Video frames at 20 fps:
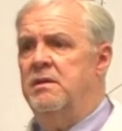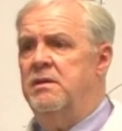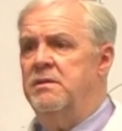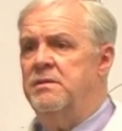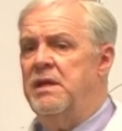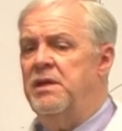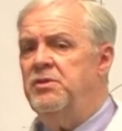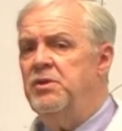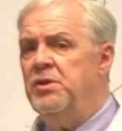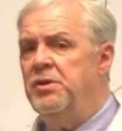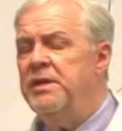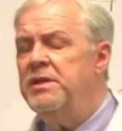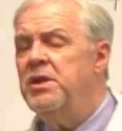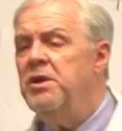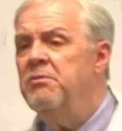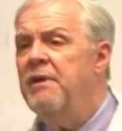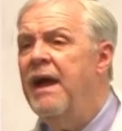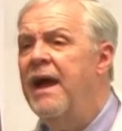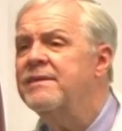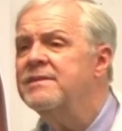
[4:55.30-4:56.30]
that they're
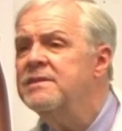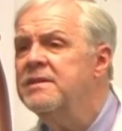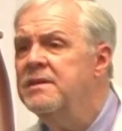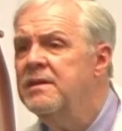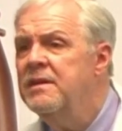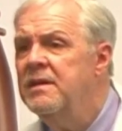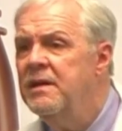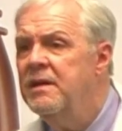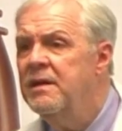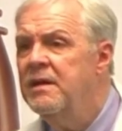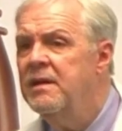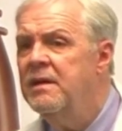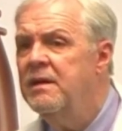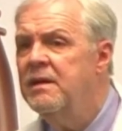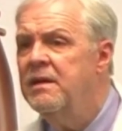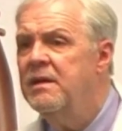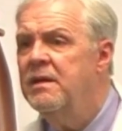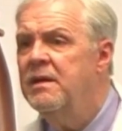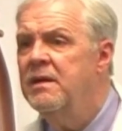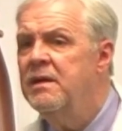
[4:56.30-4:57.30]
incorrect.
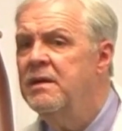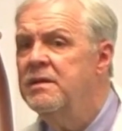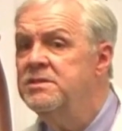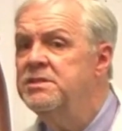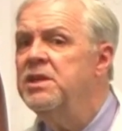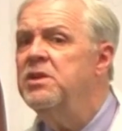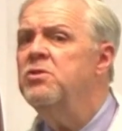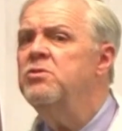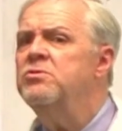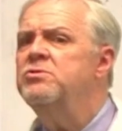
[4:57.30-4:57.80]
0